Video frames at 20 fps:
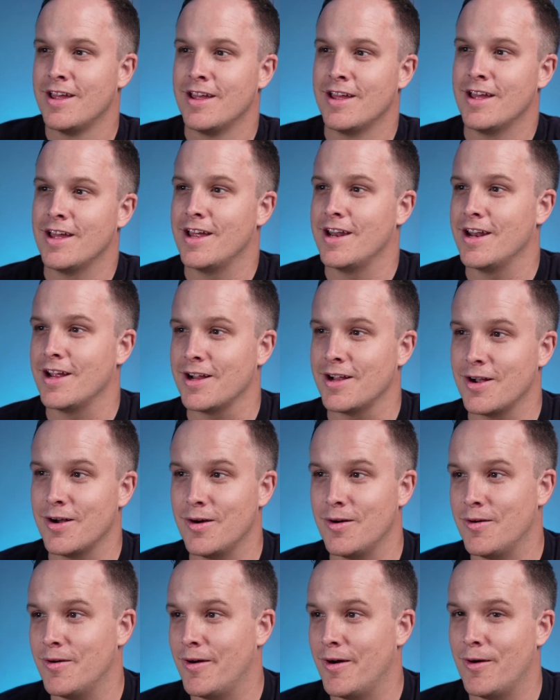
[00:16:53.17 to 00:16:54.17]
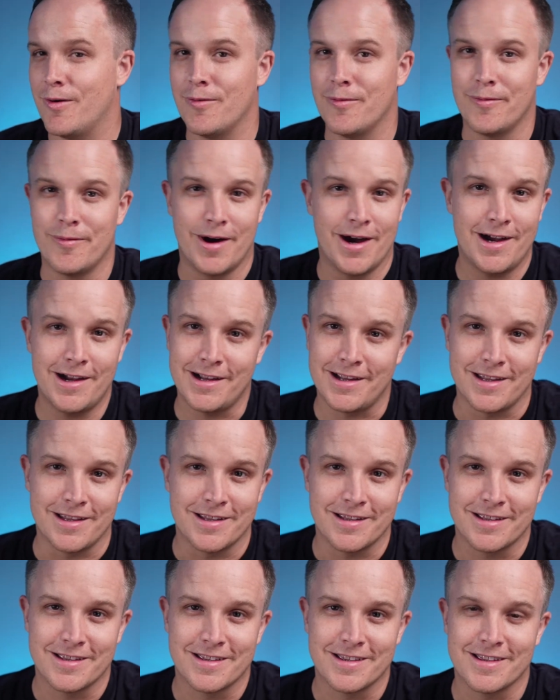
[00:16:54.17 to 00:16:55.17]
And I go, why?
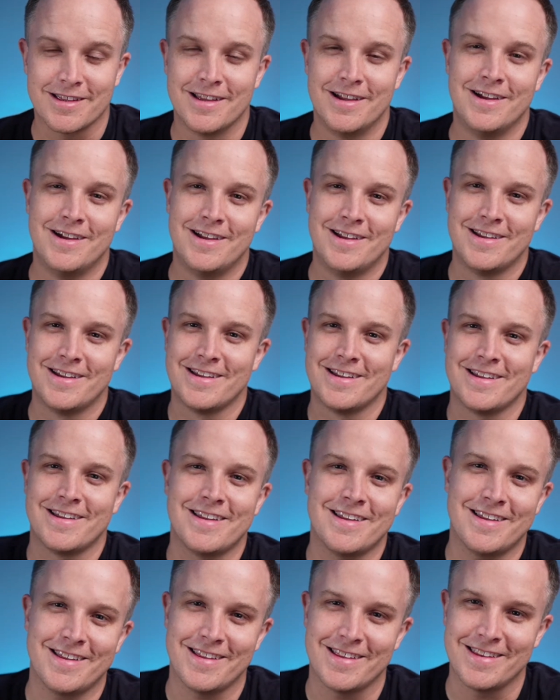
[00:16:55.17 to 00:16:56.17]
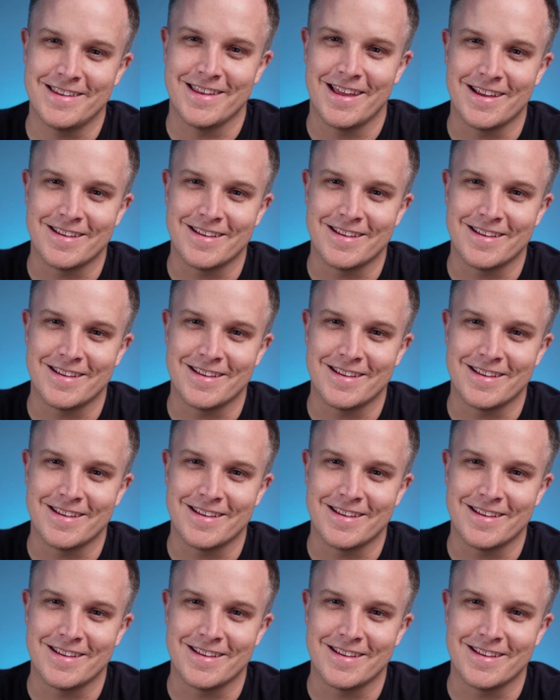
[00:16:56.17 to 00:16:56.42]
They